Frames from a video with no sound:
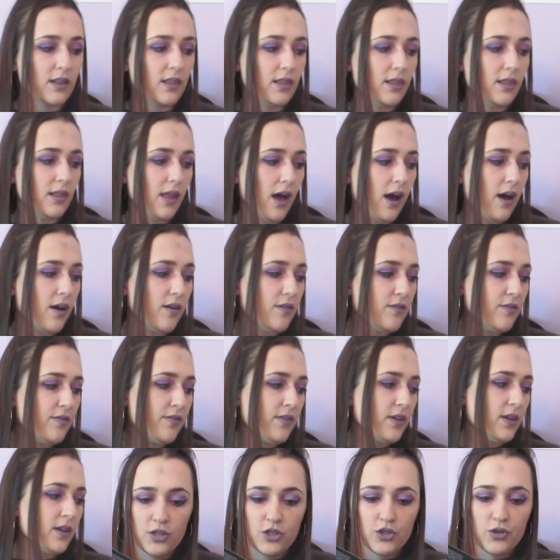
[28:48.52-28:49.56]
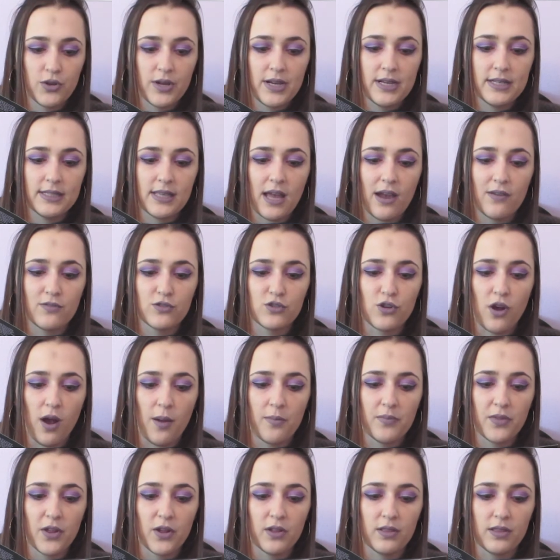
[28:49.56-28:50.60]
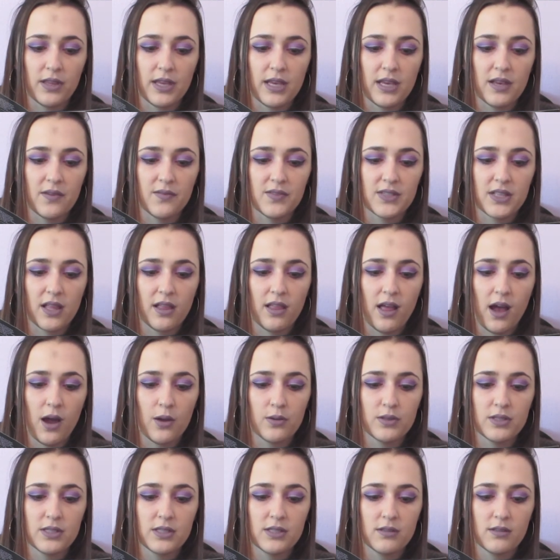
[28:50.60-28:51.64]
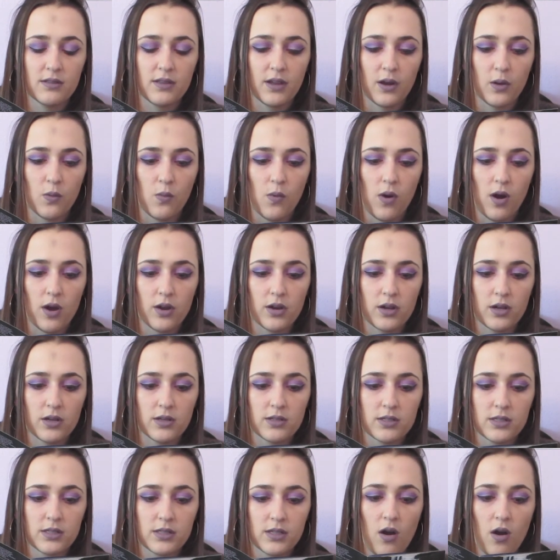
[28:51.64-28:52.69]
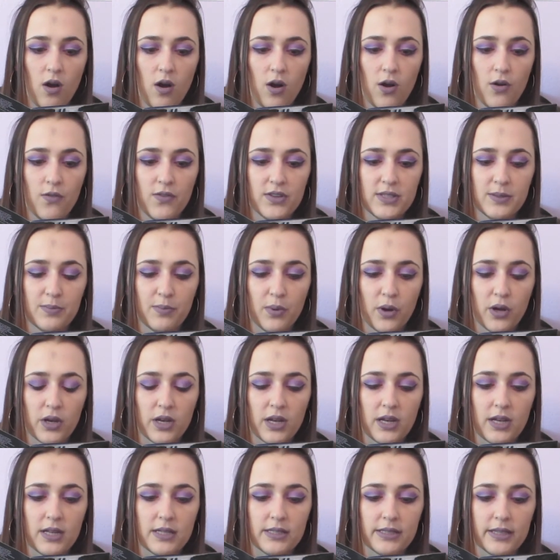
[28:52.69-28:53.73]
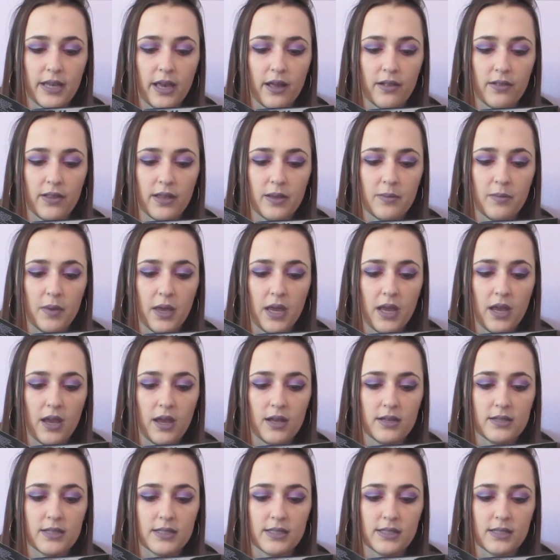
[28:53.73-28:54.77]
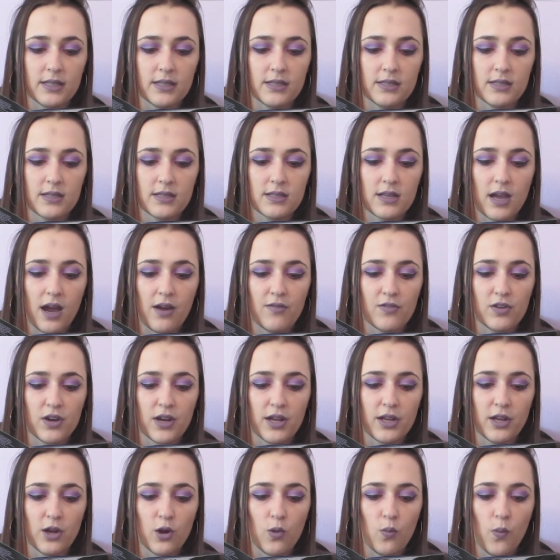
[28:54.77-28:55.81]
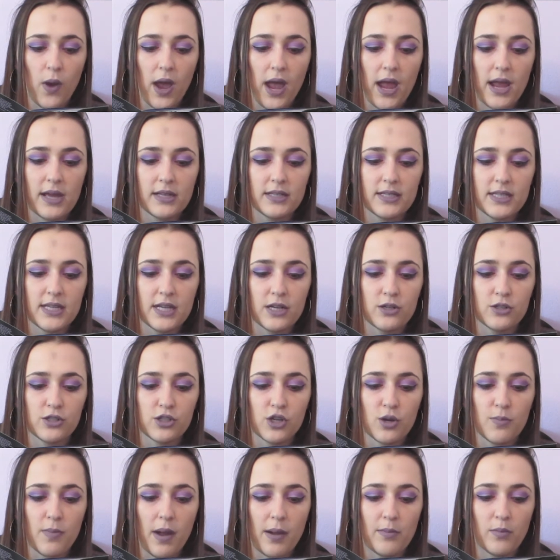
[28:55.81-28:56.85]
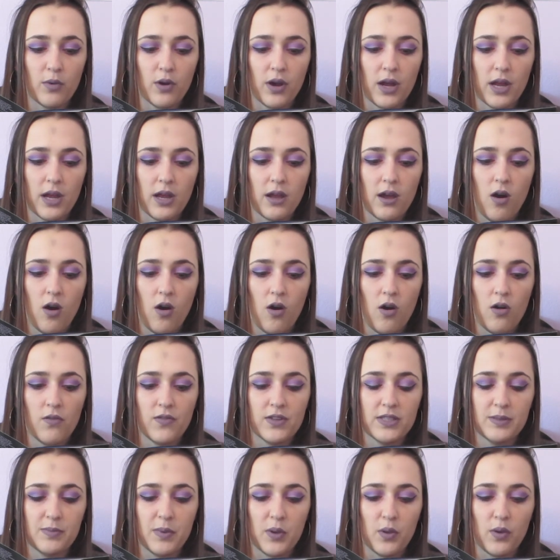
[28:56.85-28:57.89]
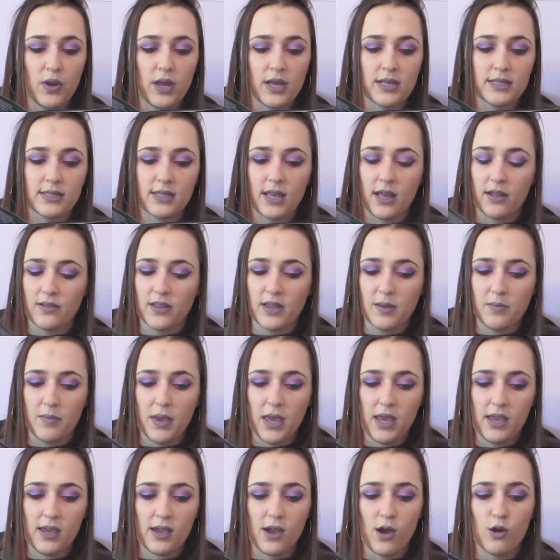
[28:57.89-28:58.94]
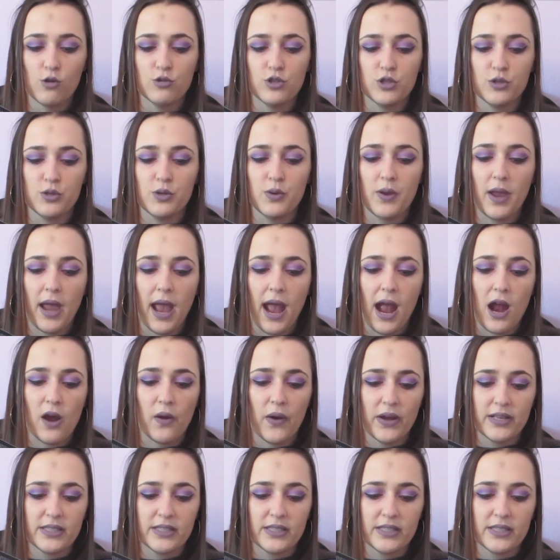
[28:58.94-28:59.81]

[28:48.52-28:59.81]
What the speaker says: Love. Trees have dropped their leaves, clouds their waters. All this burden is killing me. Distance is covering your way. Tears your memory. All this beauty is killing me. Oh, do you care?